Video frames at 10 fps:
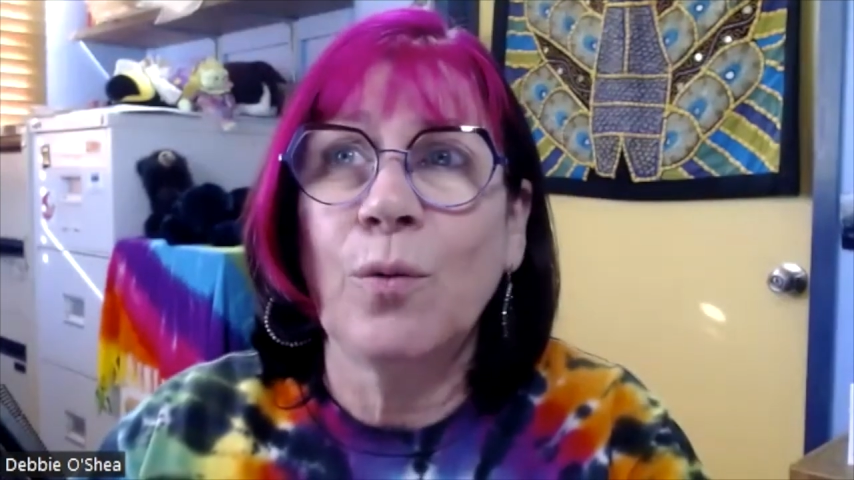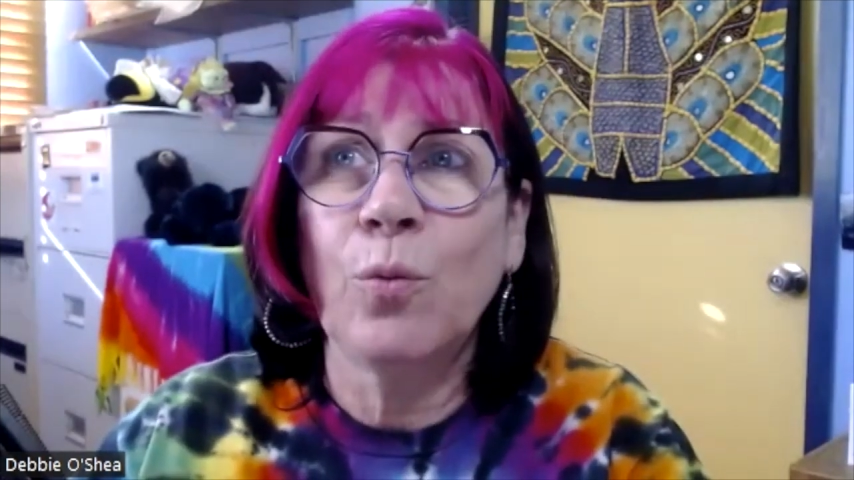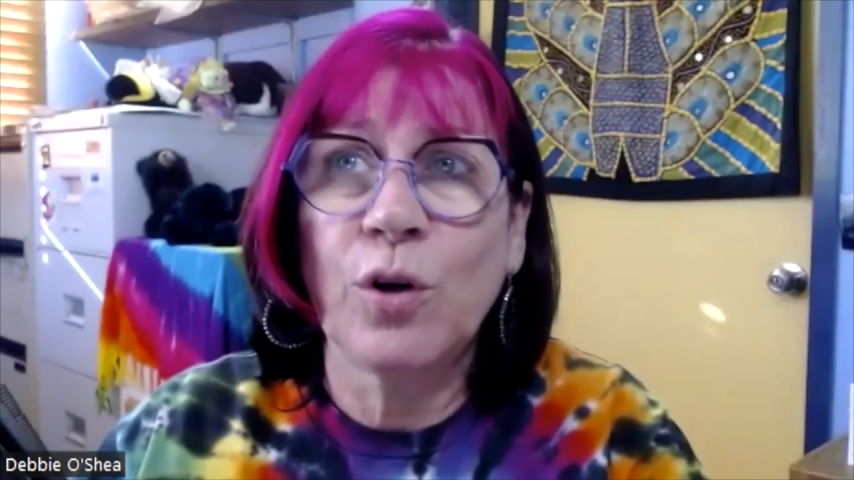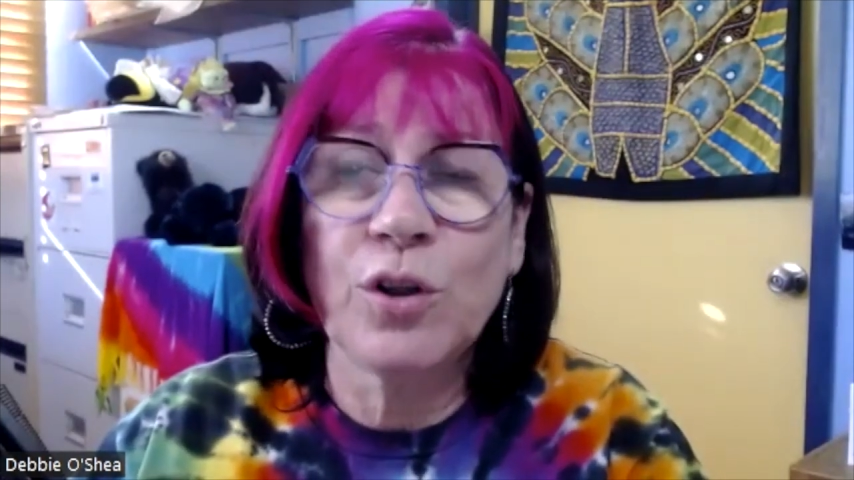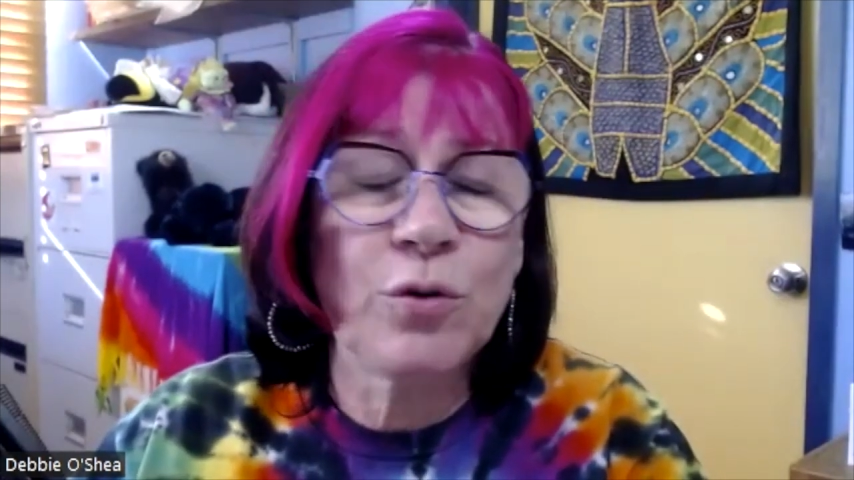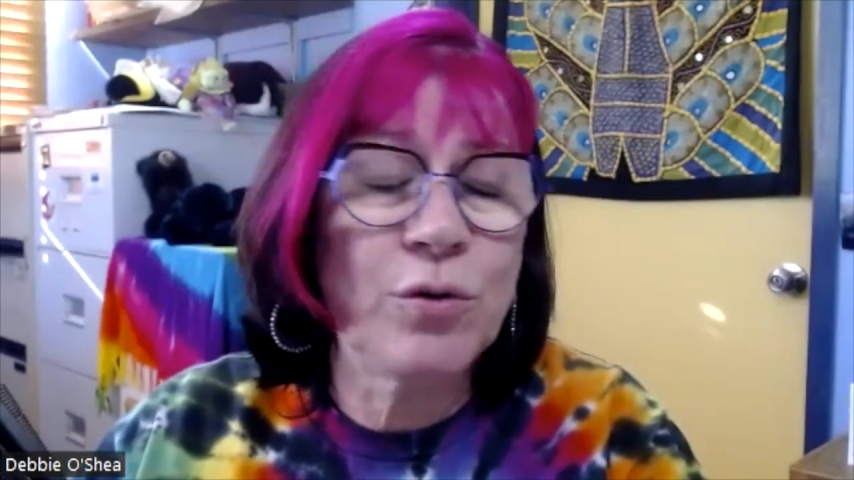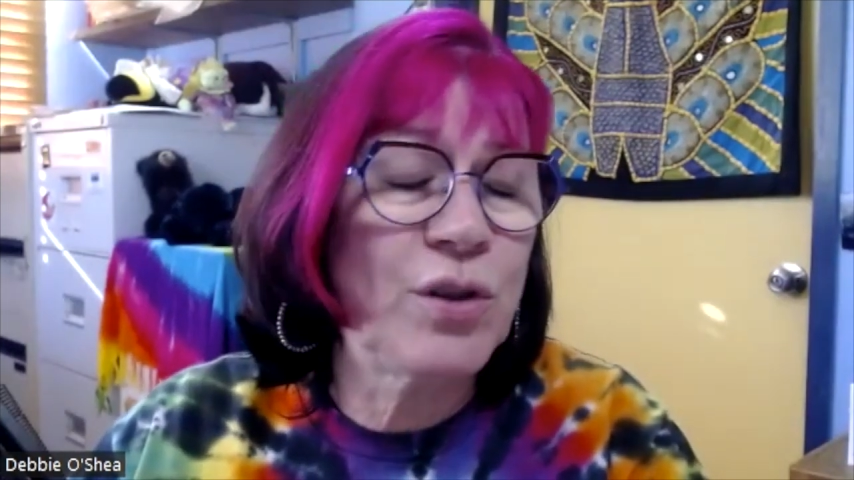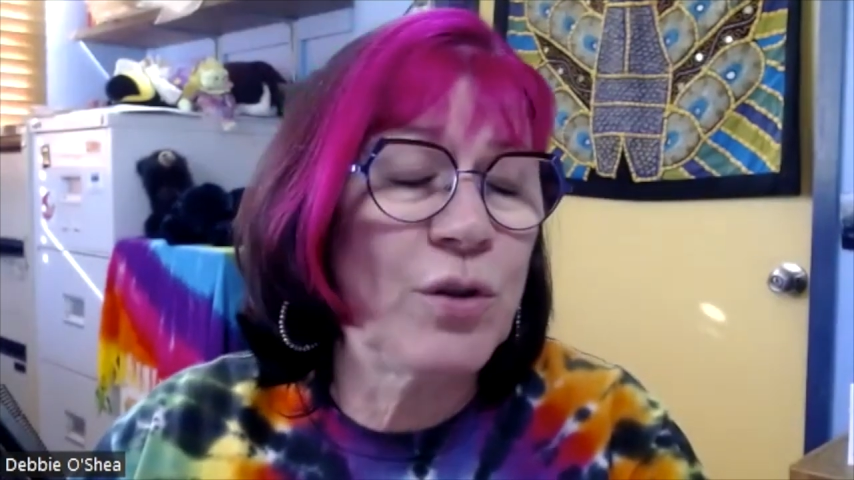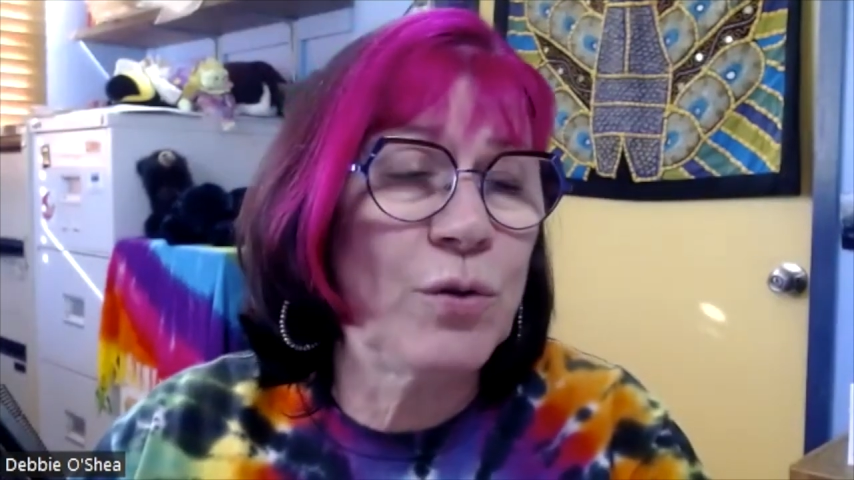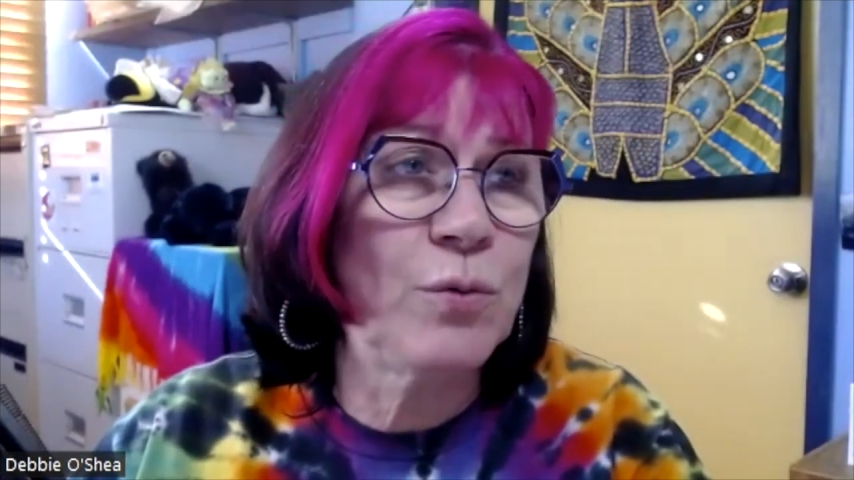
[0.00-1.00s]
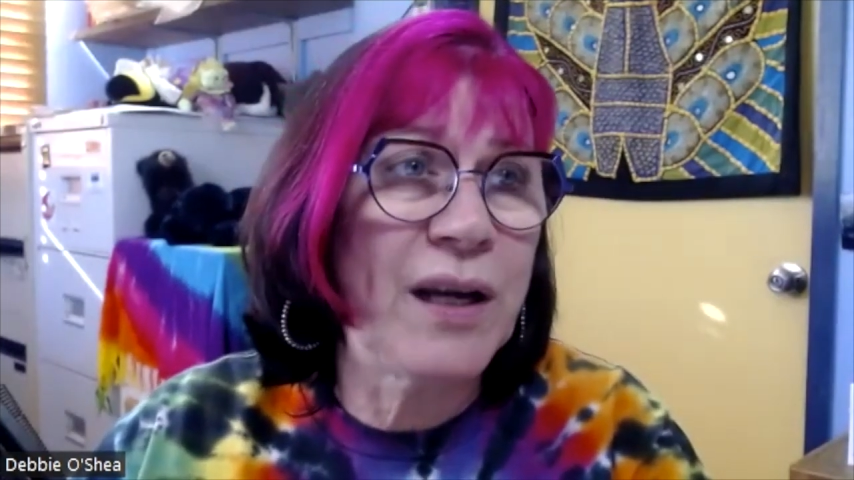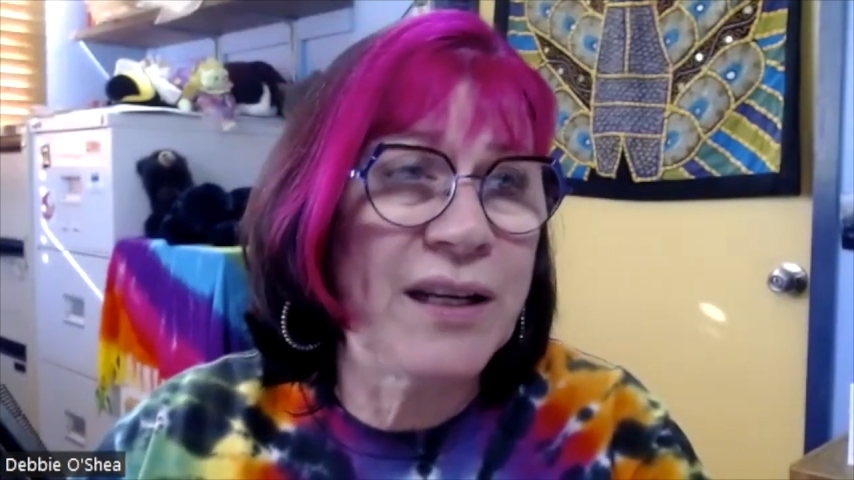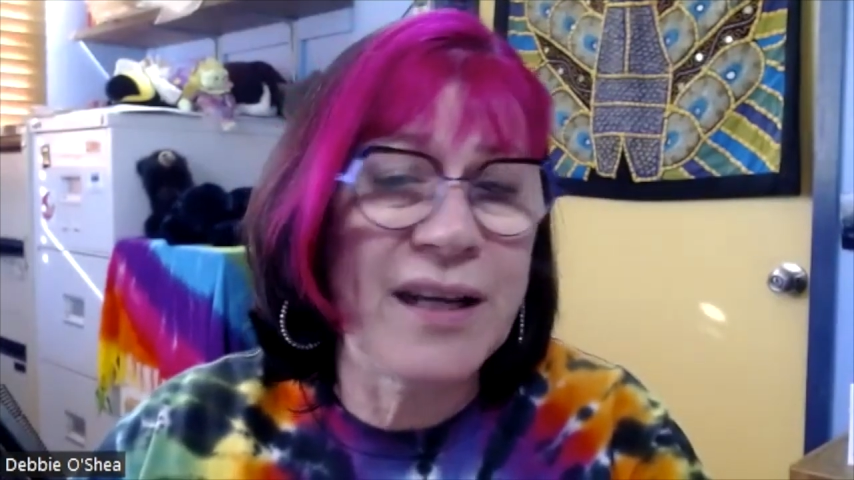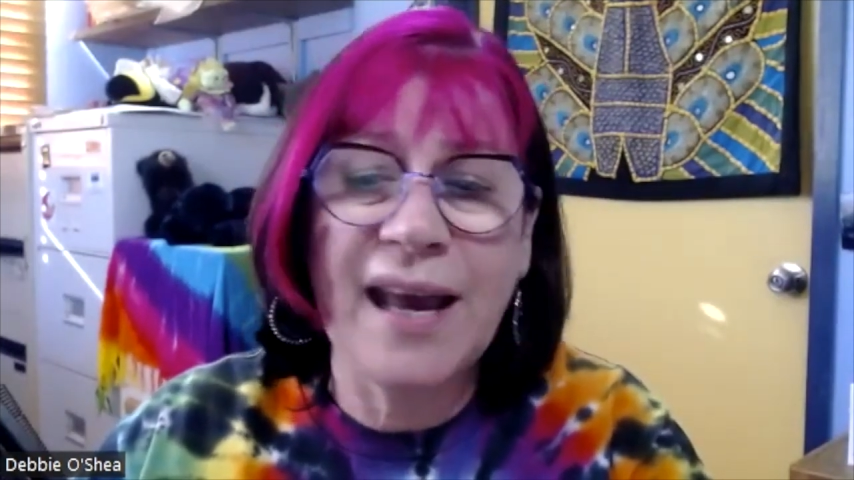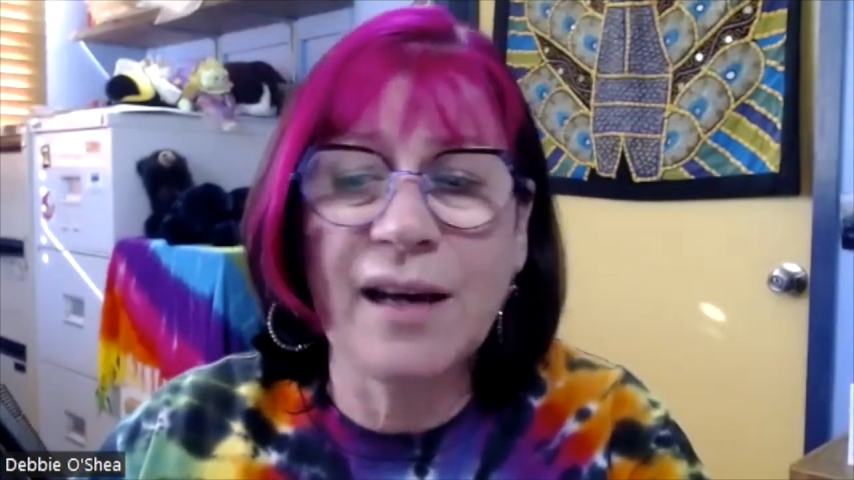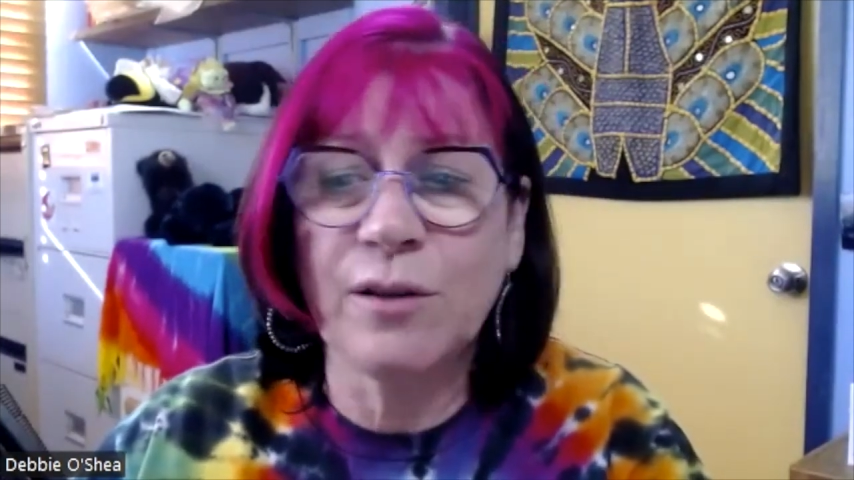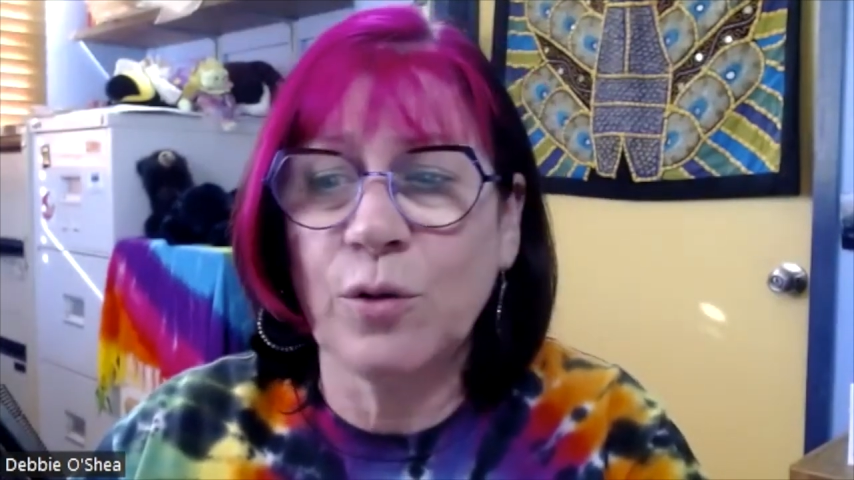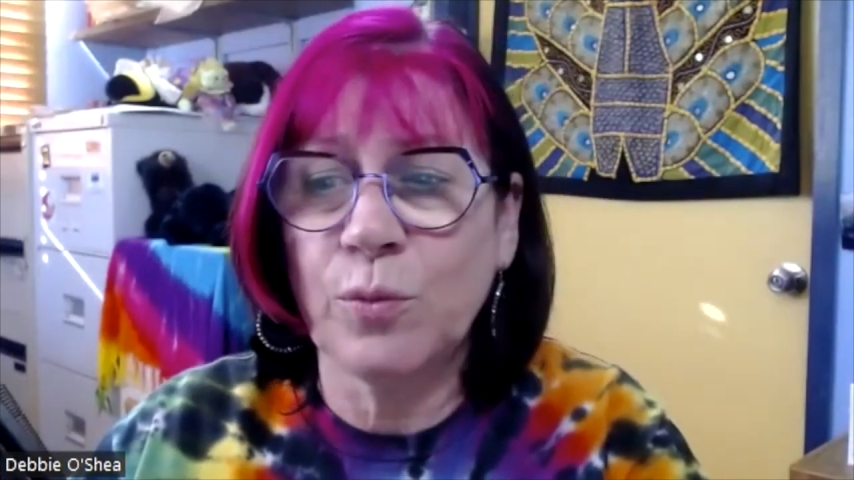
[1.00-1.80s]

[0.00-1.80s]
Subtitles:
what you do and how you